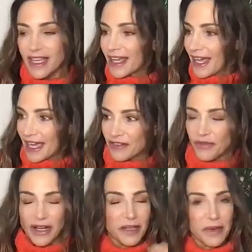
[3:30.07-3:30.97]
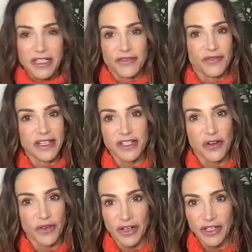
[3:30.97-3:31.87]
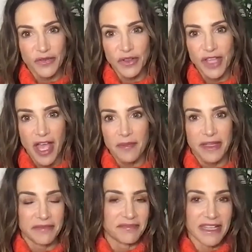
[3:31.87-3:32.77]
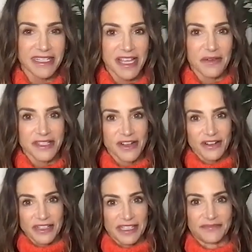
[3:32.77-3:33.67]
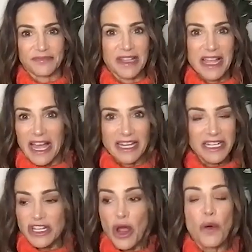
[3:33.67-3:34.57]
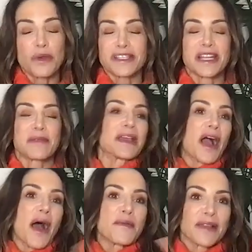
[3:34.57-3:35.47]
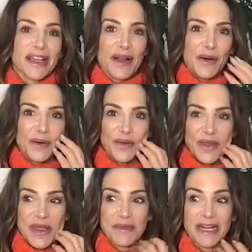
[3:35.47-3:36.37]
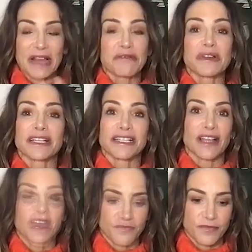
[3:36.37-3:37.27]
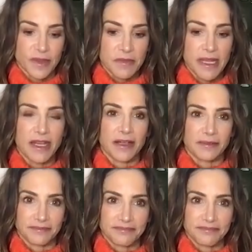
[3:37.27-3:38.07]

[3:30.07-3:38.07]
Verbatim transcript: I invited a bunch of friends over, interviewed them, and that's how we started it. I didn't know it was going to become like a whole thing, but I really loved the medium.